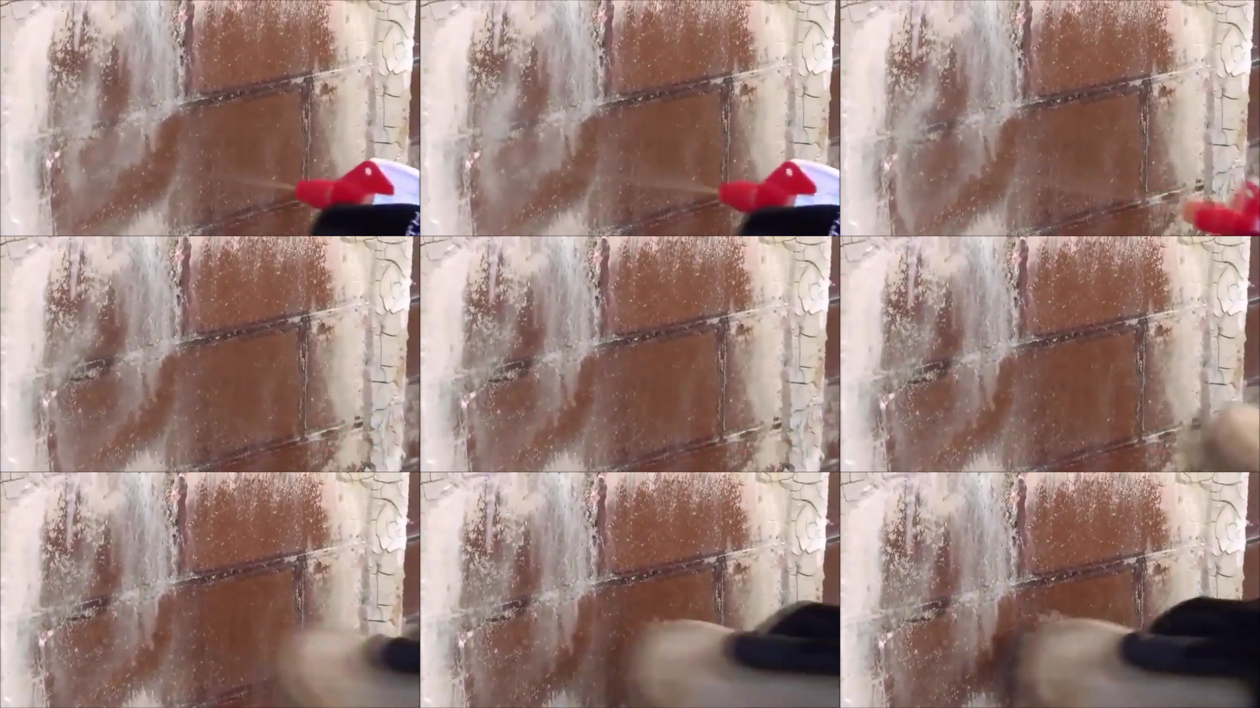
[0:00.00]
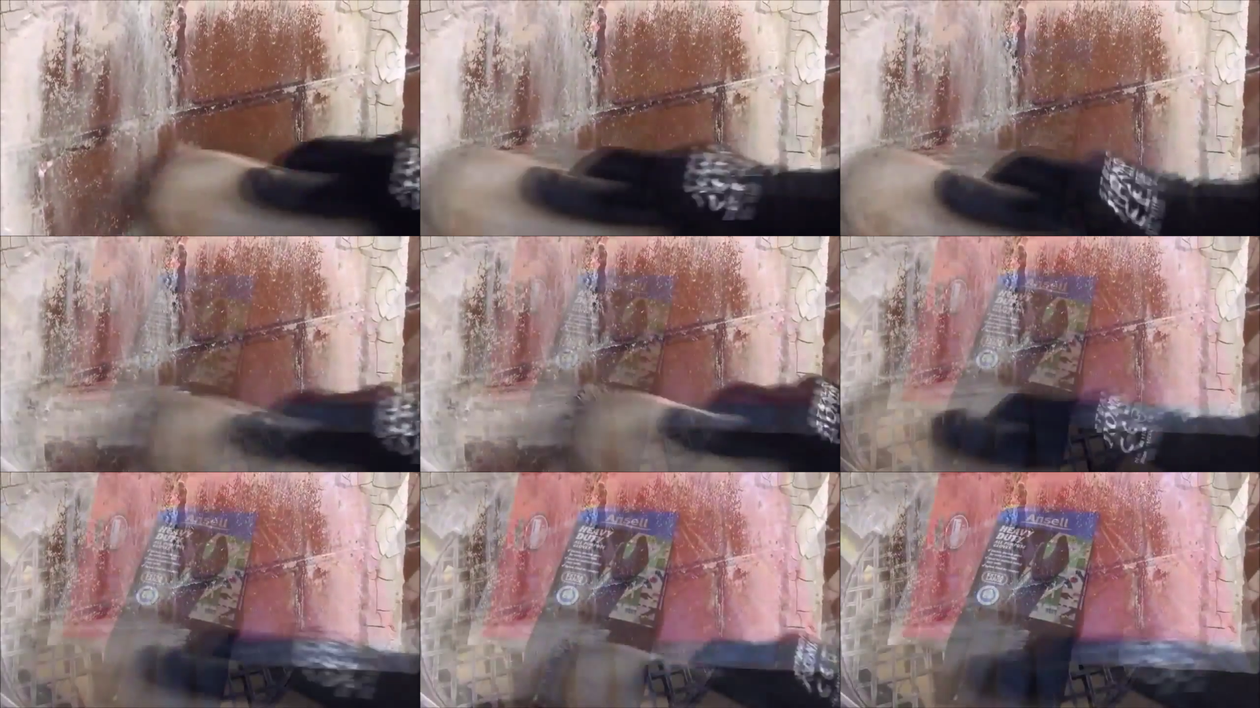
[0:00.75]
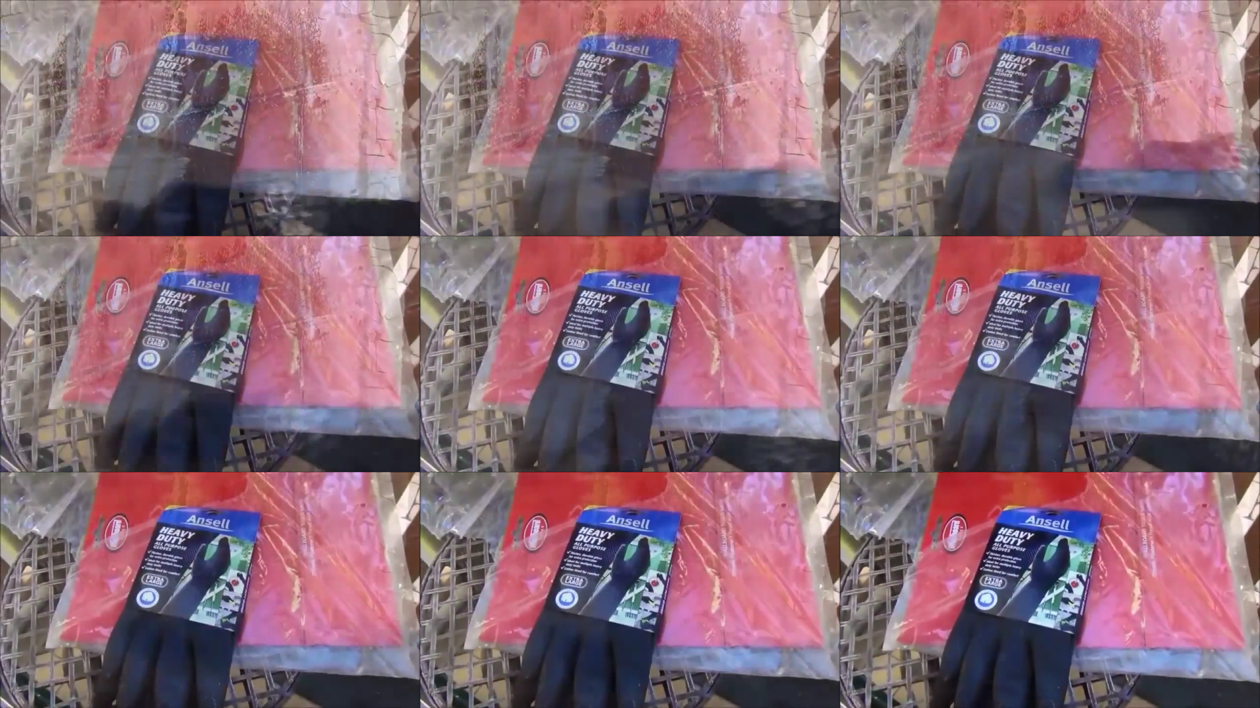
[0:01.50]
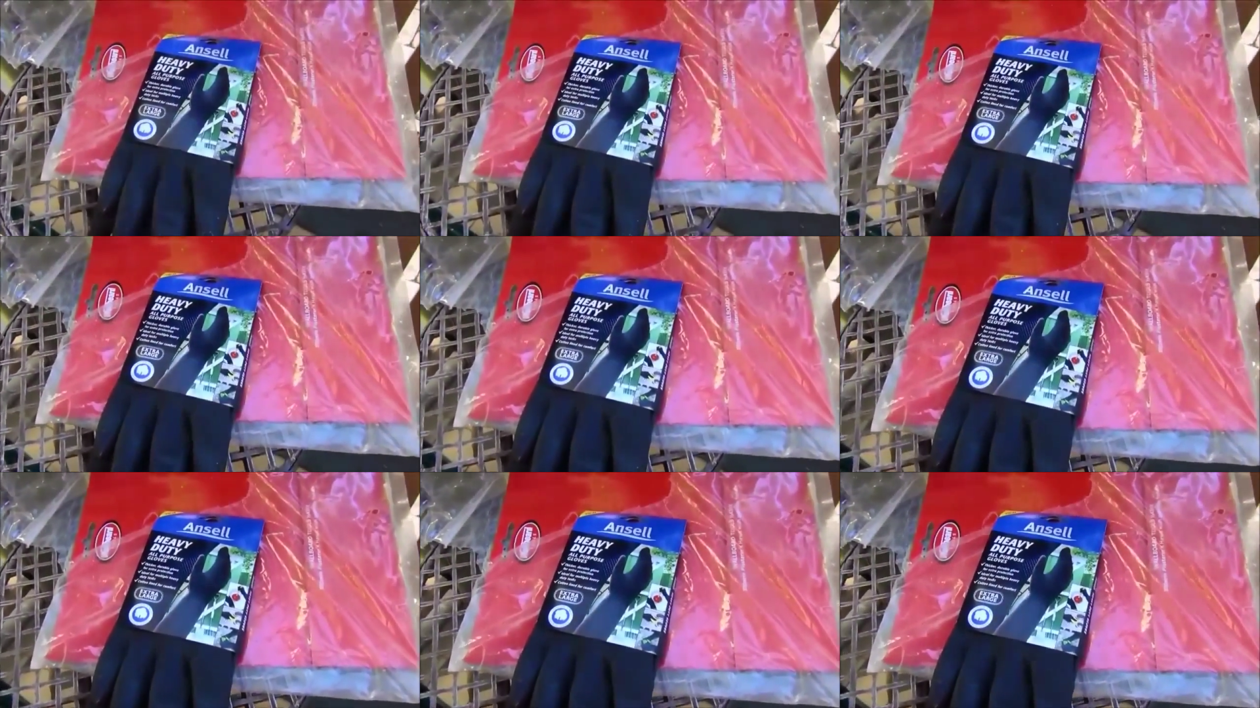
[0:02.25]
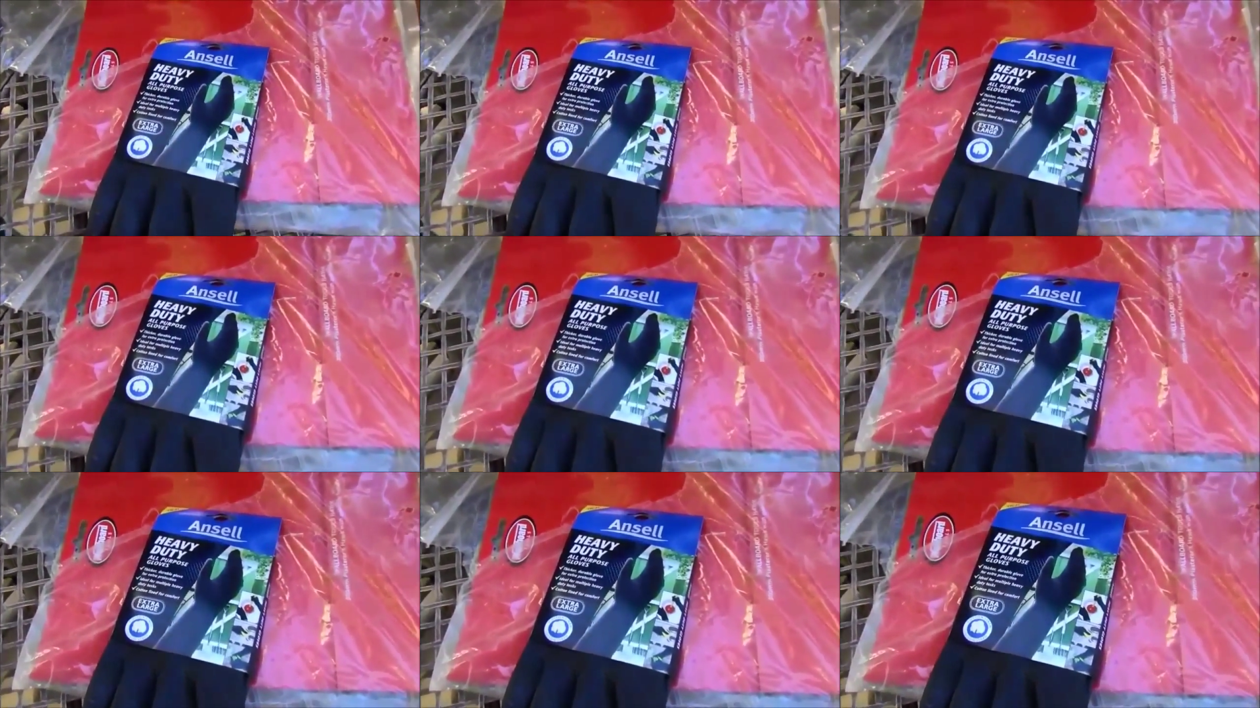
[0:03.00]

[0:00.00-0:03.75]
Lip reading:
Nobody's mouth can be seen.